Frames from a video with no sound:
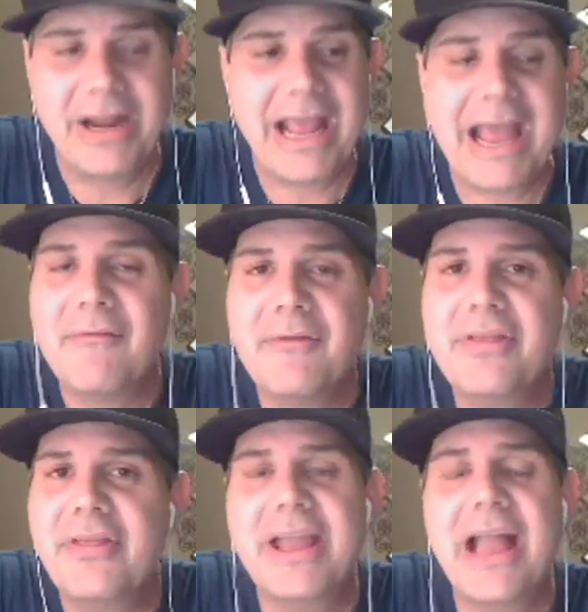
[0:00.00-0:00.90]
but
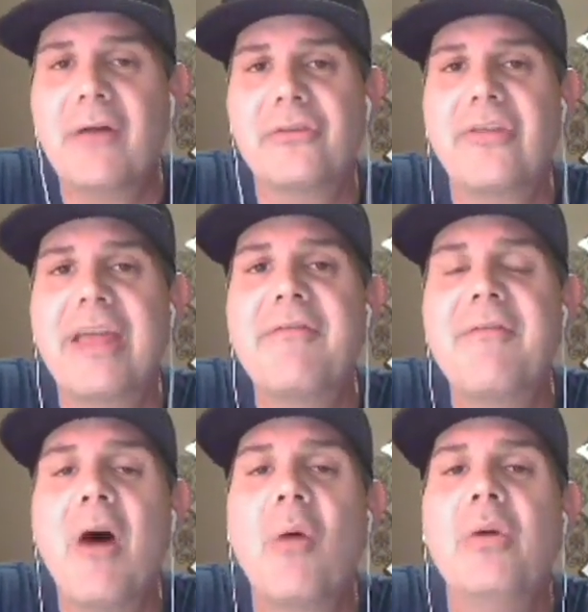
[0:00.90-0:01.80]
everything else they
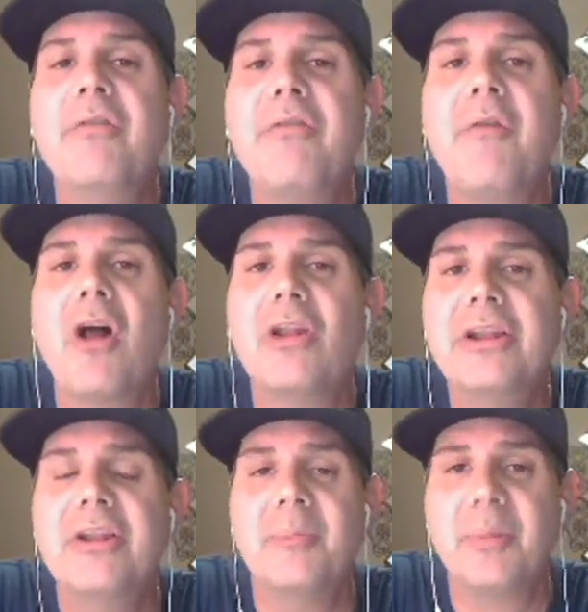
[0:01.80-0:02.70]
felt would fall
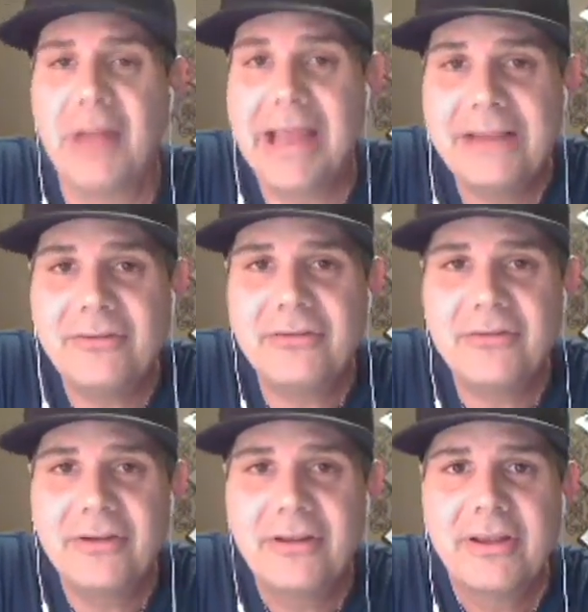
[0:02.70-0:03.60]
into
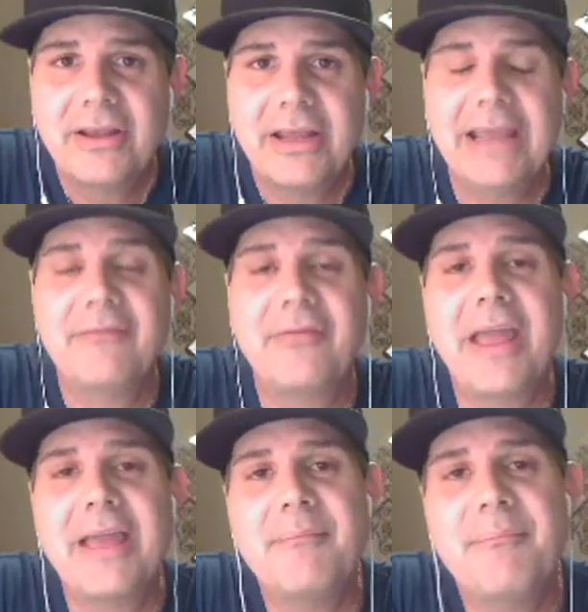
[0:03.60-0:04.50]
place if
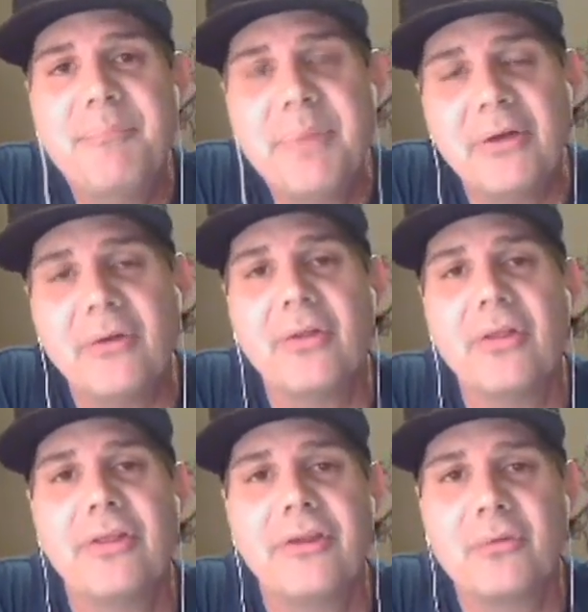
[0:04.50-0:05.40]
they built
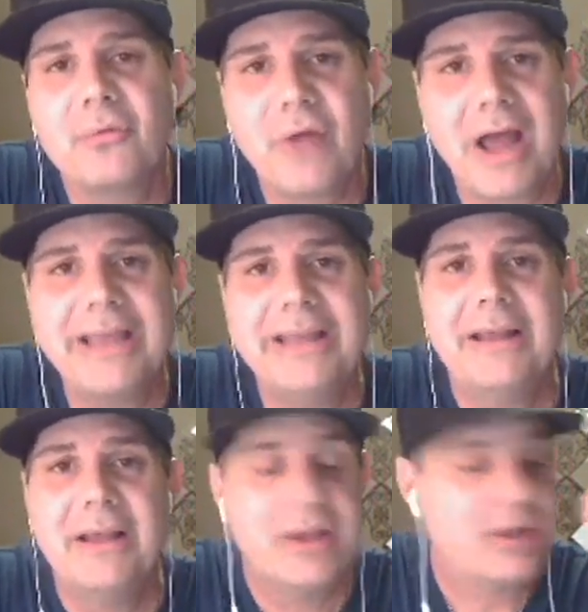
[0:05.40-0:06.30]
the right
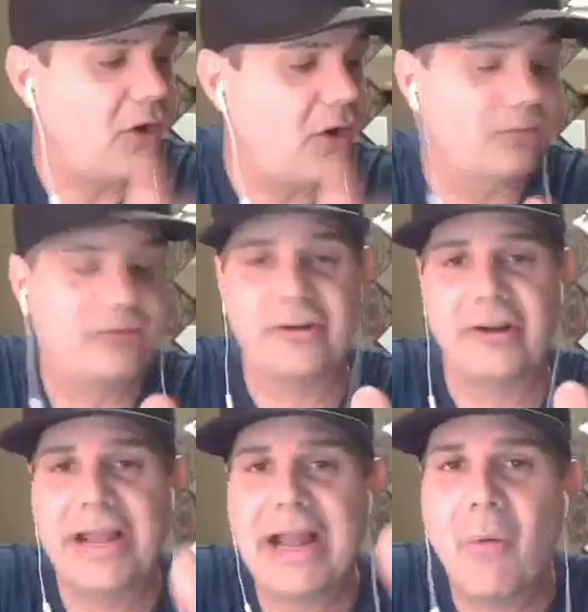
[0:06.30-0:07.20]

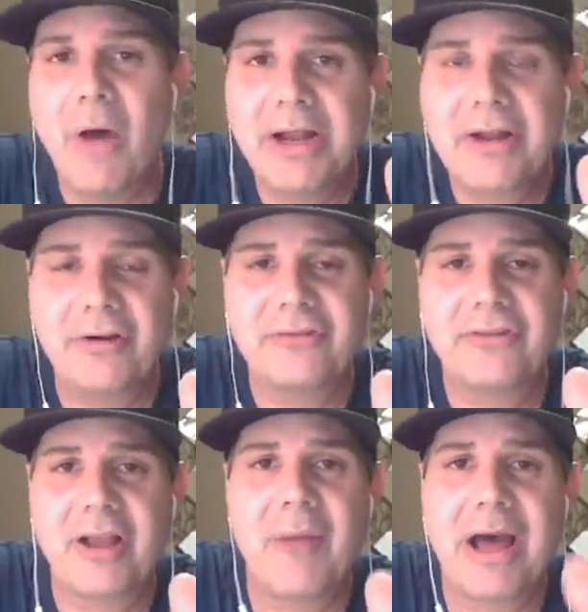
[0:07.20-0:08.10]
culture. And I wanted Chris
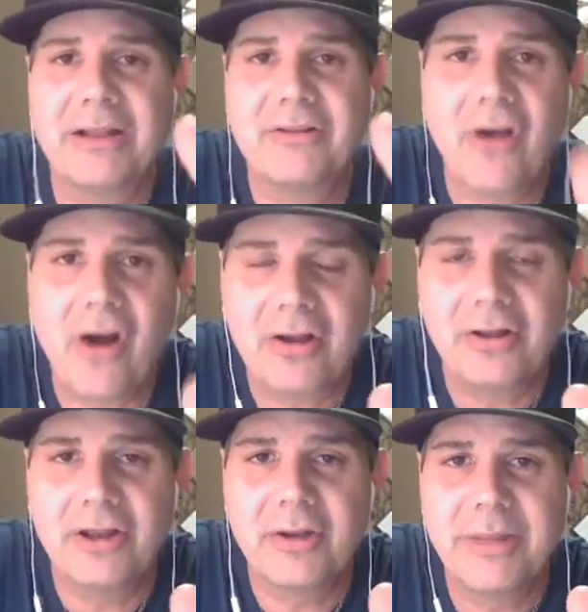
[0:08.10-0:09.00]
to come on and talk
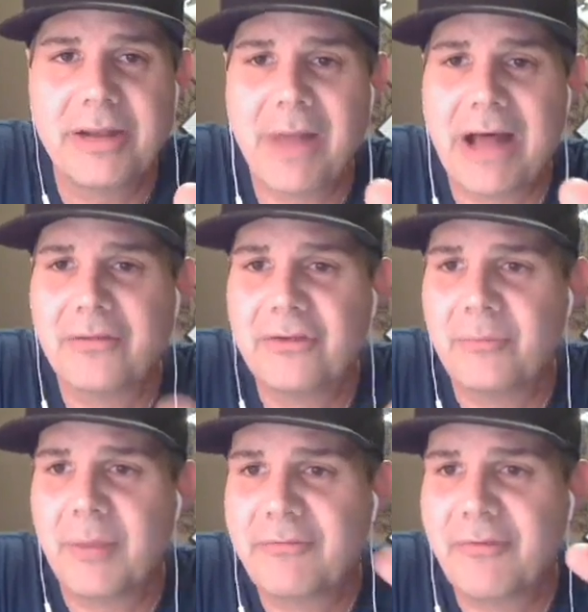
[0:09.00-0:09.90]
a little bit about
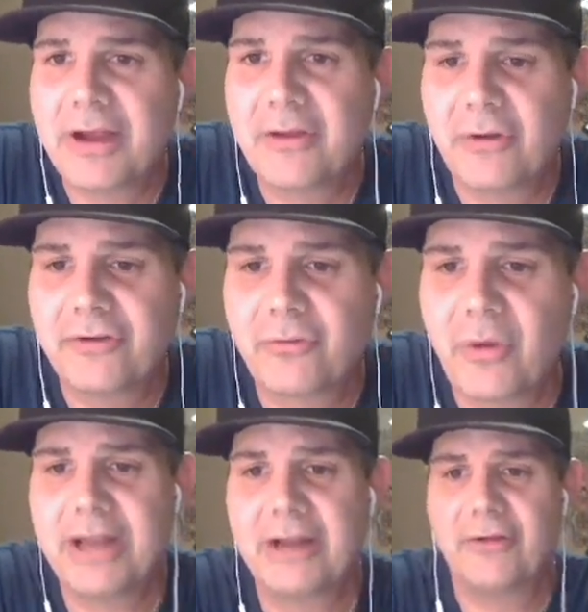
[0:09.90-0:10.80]
this. My friend Chris
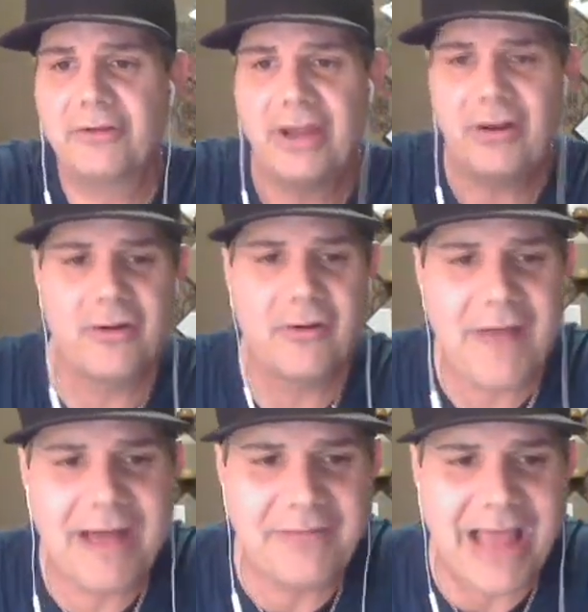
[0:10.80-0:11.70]
Schweda. Chris, I don't know
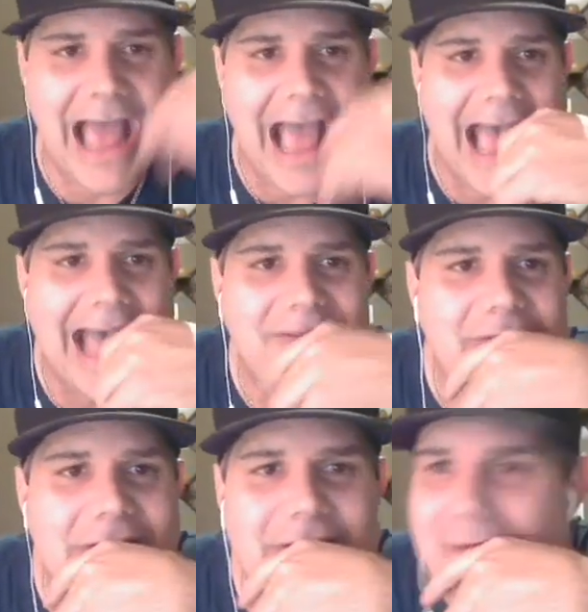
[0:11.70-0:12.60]
if I have to add
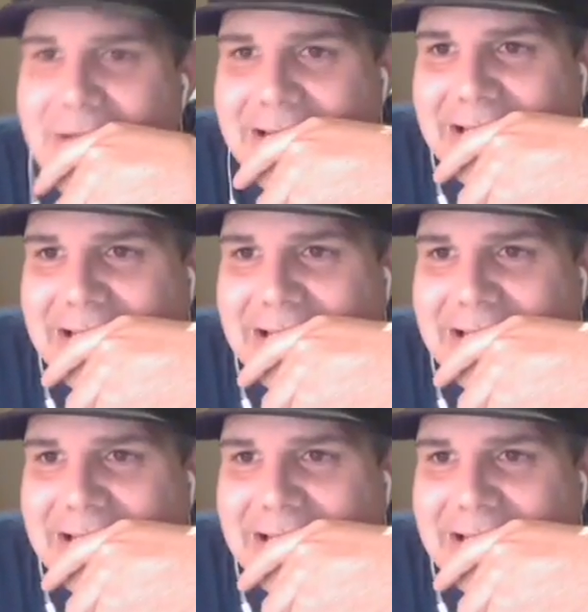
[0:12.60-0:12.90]
you.